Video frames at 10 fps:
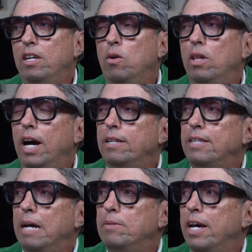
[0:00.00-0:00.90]
You know, a lot of
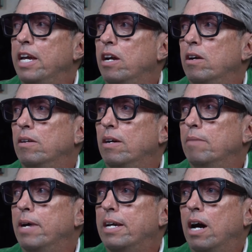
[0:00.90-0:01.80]
times I hear uh,
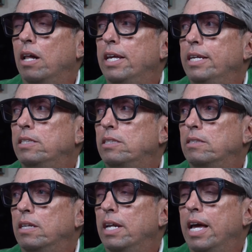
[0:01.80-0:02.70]
my
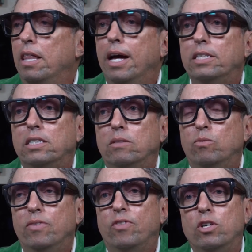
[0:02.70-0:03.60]
colleagues in ALS
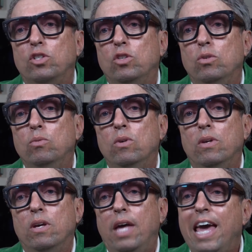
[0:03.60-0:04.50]
refer to
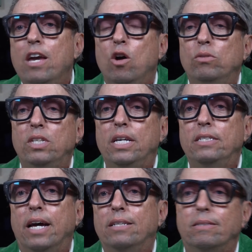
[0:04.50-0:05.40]

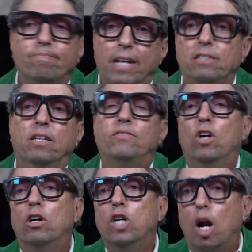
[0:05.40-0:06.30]
AOTs as that stuff's
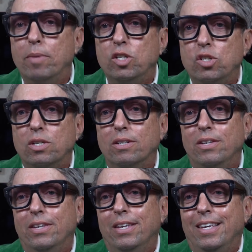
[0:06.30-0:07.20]
all garbage.
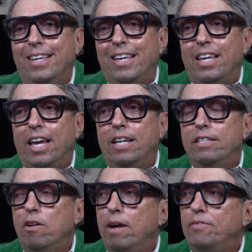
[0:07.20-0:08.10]
And
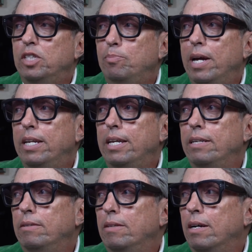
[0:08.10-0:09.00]
you know, after
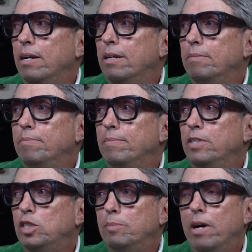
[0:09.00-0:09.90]
spending uh,
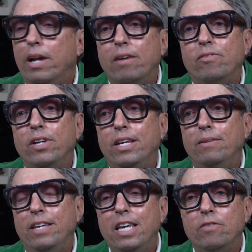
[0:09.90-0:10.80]
just about
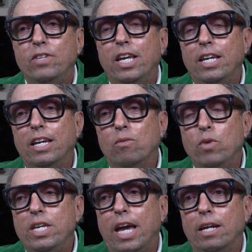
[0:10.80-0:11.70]
every evening and
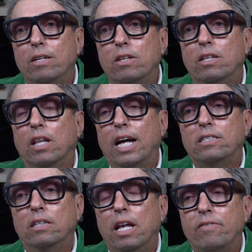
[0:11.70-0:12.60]
weekend in the
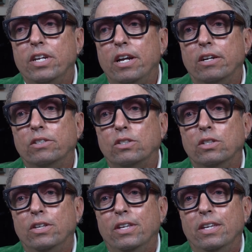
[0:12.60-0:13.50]
last 11 years